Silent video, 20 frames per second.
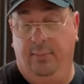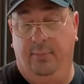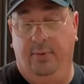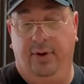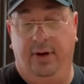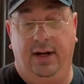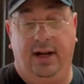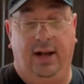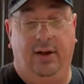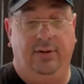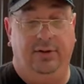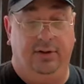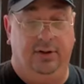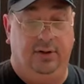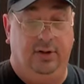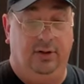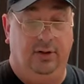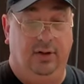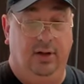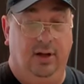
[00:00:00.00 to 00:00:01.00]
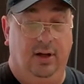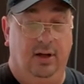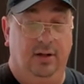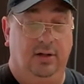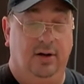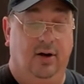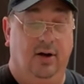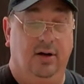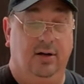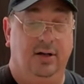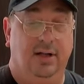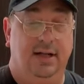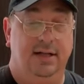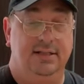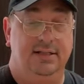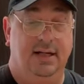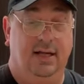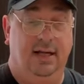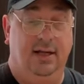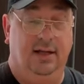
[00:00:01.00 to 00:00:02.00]
put it out in your uh, garden, they
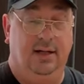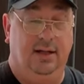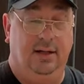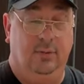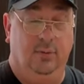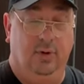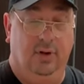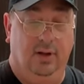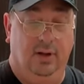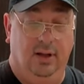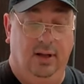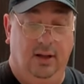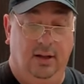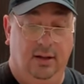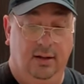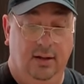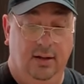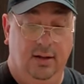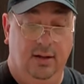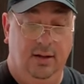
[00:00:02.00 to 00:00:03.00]
say, and it will uh,